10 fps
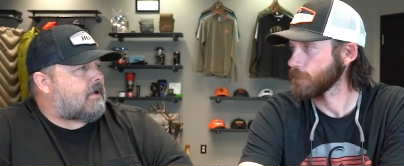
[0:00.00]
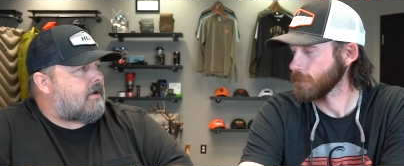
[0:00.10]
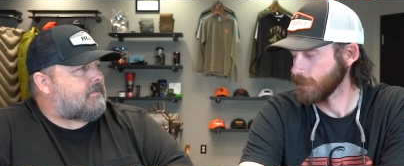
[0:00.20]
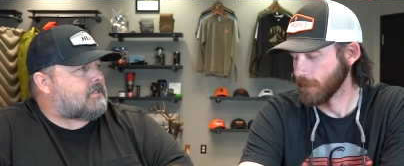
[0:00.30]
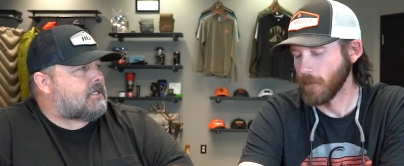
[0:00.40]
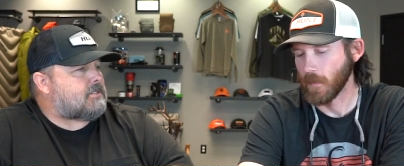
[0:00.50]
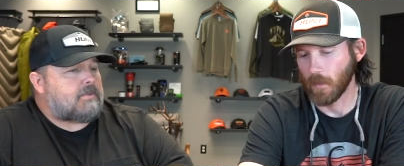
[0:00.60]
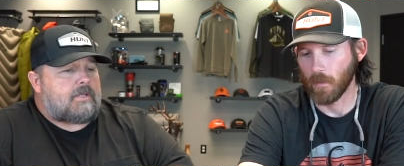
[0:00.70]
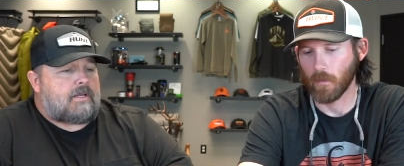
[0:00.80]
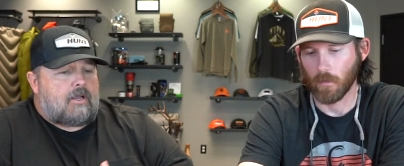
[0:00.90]
Speaker 1: that conversation
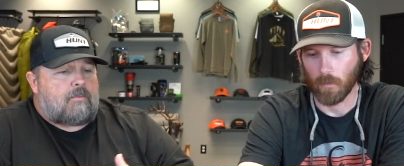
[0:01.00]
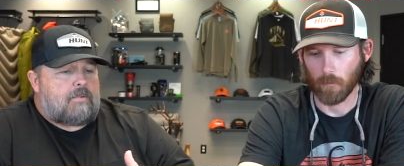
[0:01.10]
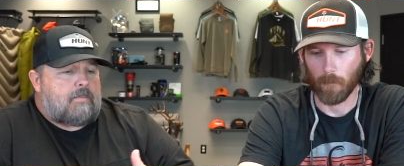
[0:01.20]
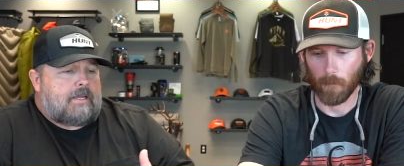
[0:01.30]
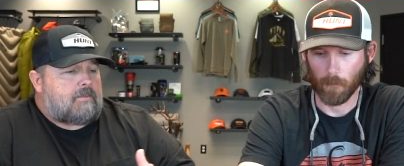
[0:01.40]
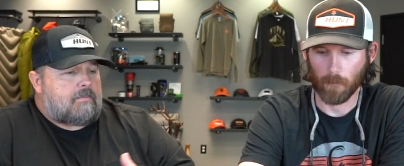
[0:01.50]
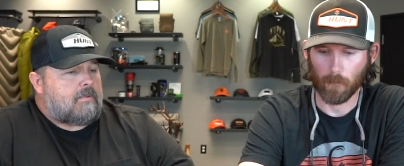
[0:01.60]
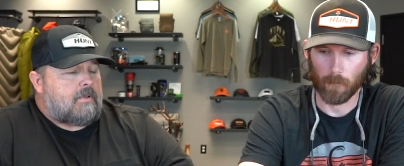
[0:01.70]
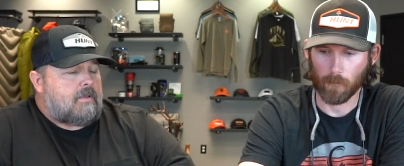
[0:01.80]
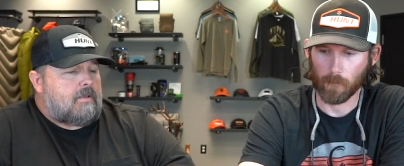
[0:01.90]
with you and help you make the
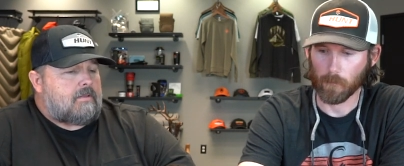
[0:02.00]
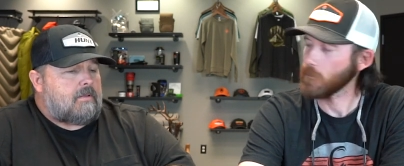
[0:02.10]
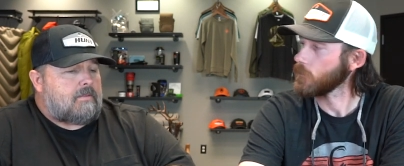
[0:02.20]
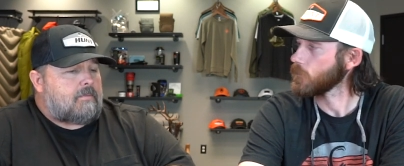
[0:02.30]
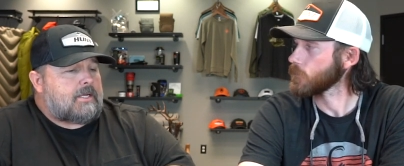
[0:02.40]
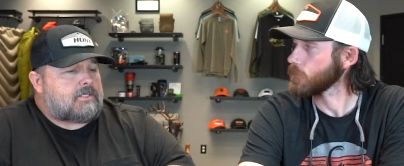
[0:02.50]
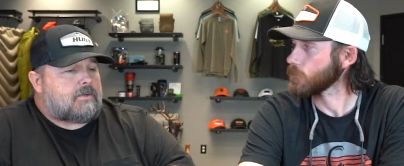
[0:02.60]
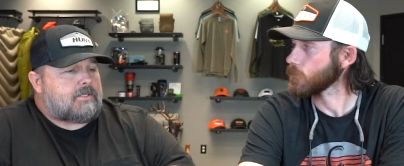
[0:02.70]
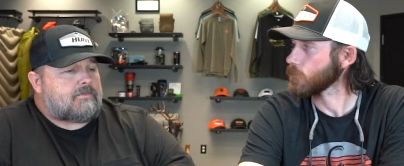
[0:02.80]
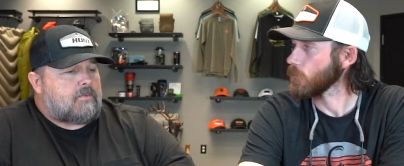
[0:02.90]
the, the right
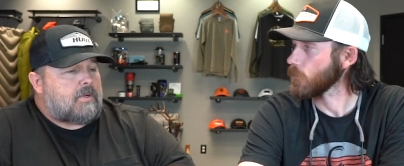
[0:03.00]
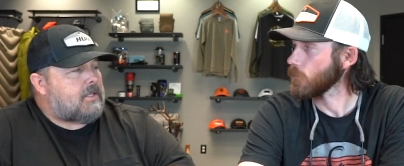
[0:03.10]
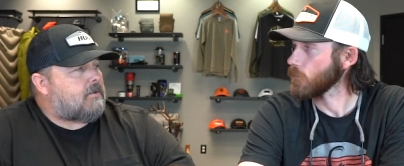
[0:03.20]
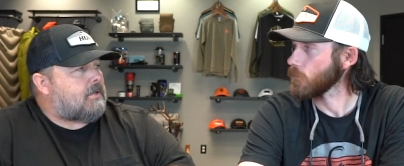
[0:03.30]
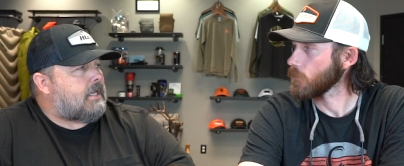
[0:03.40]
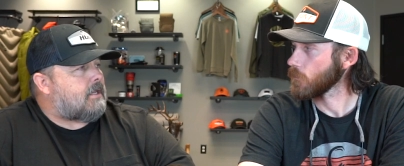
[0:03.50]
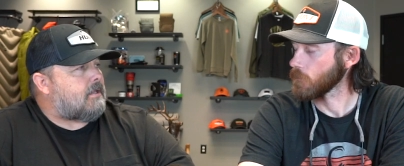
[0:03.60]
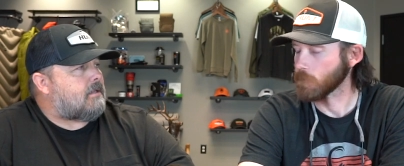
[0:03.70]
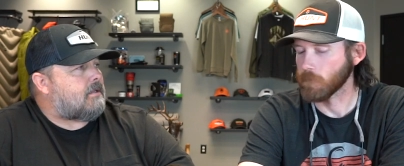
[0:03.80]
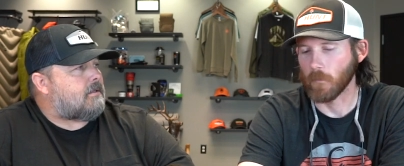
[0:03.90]
choice for what you need.
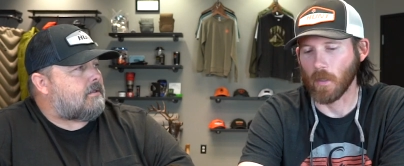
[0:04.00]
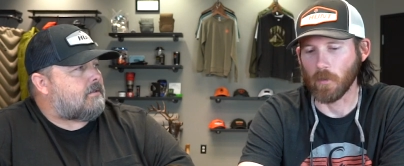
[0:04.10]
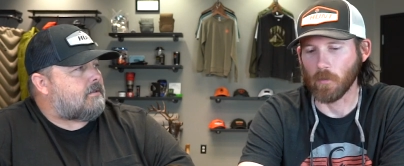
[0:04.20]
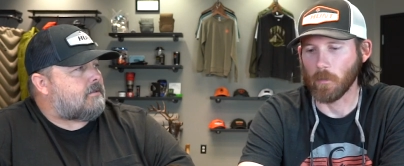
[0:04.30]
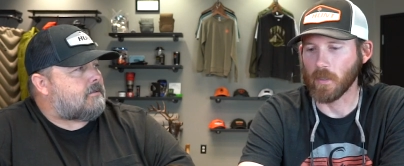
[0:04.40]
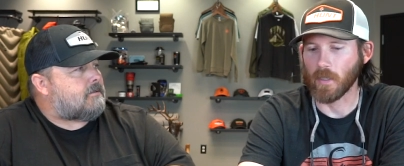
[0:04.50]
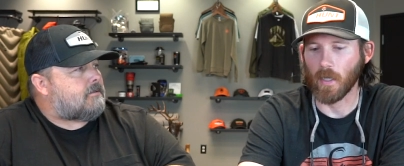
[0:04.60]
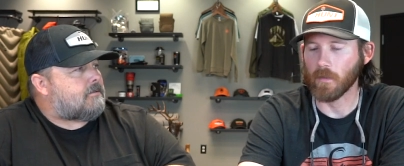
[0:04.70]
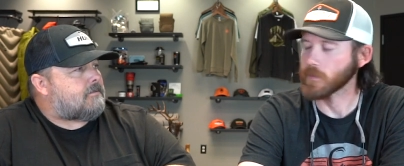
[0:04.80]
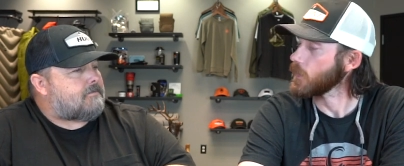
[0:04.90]
Mm -hmm. And you'll be the
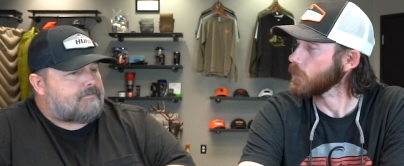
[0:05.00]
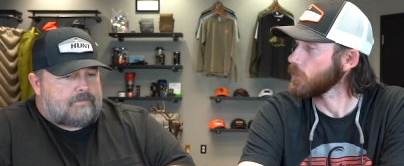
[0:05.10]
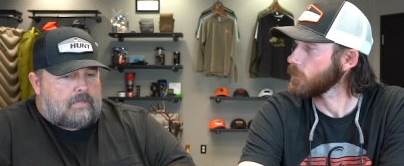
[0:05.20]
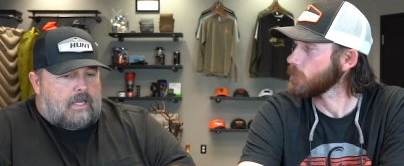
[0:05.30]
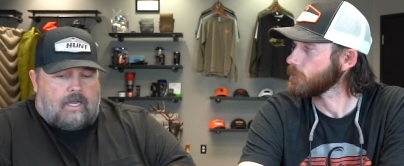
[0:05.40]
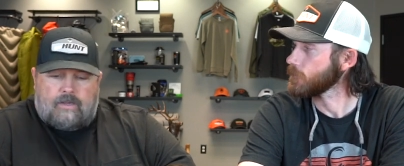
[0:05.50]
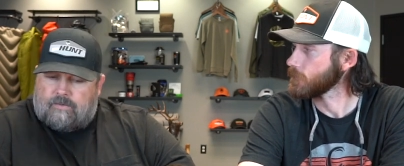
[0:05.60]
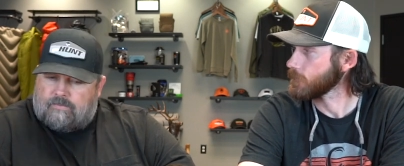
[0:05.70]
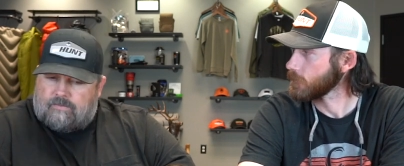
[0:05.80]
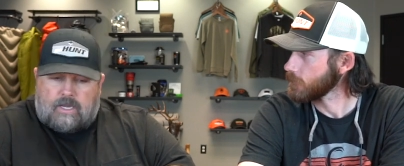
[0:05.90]
guy they'll talk to.
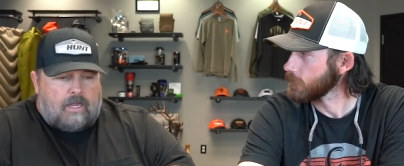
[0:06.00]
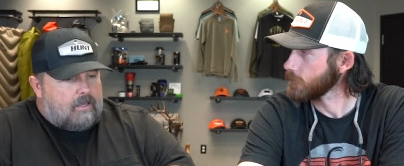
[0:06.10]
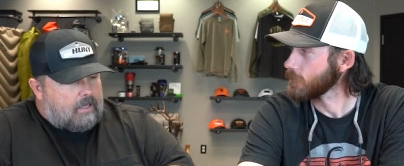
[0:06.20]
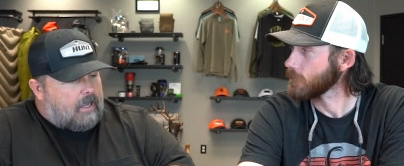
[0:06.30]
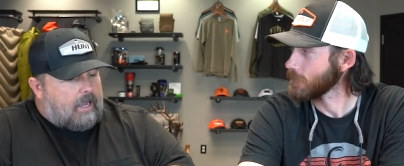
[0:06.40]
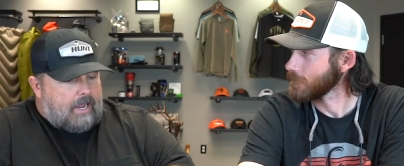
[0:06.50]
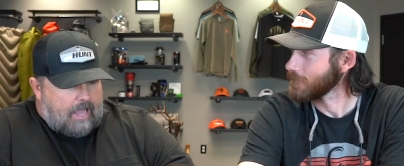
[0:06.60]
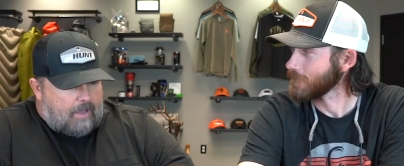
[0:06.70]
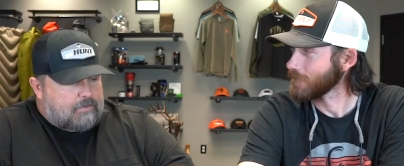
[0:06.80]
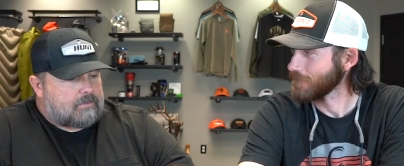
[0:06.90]
I, I I
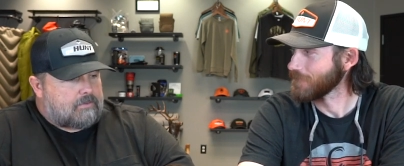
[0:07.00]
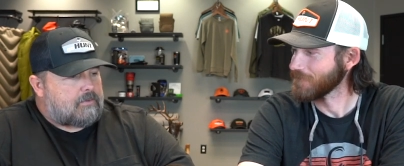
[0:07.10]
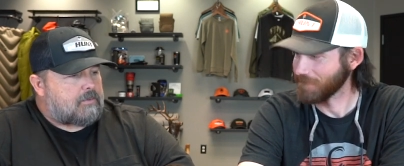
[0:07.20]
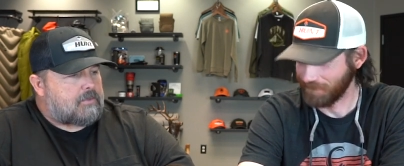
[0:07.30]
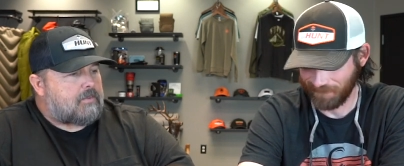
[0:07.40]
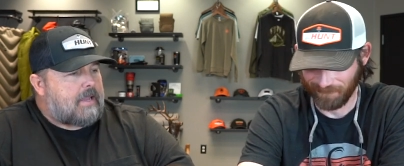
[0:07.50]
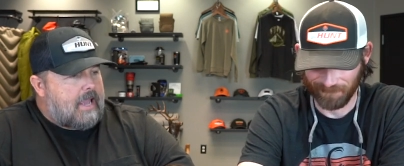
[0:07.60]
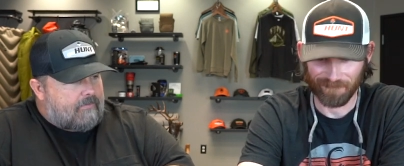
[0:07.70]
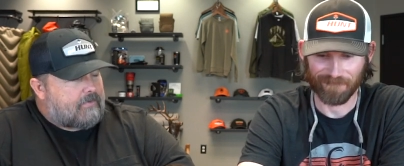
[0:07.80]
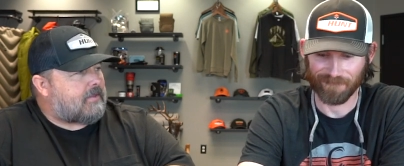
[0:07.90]
absolutely do
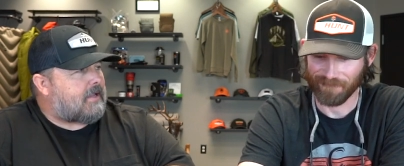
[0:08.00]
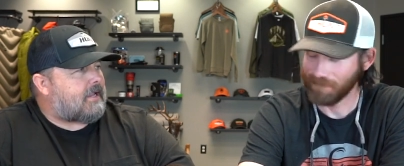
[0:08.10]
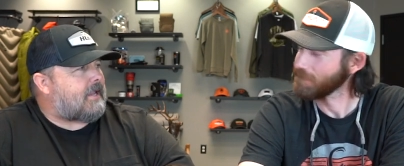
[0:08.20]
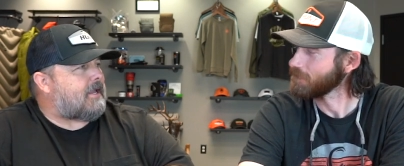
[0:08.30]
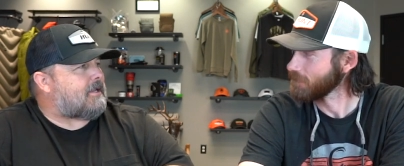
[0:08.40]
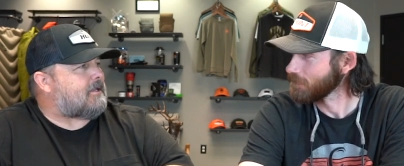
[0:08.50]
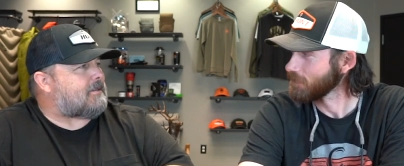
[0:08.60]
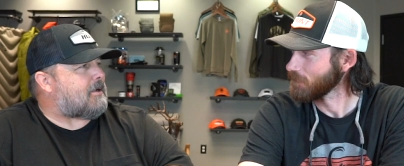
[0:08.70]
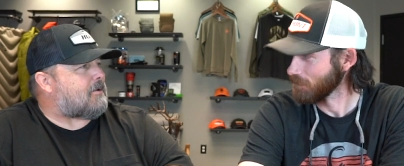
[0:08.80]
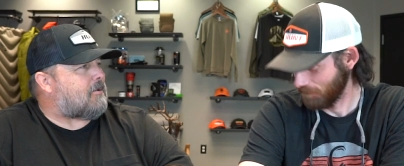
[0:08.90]
everything I can to get
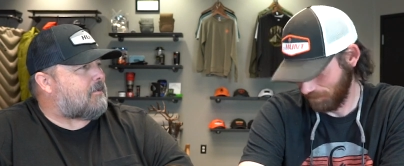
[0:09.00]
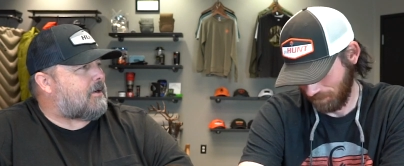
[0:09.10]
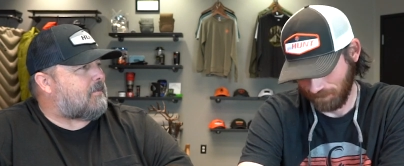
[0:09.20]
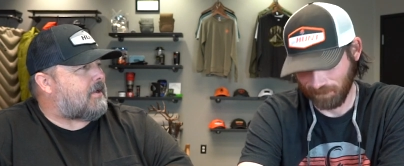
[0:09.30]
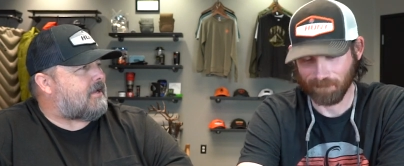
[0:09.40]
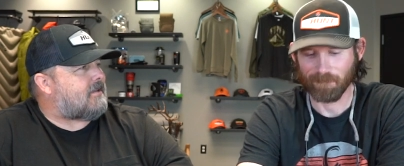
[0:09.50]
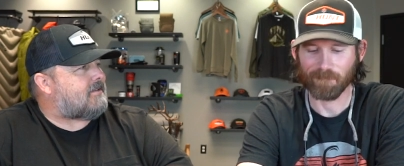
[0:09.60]
that call right away.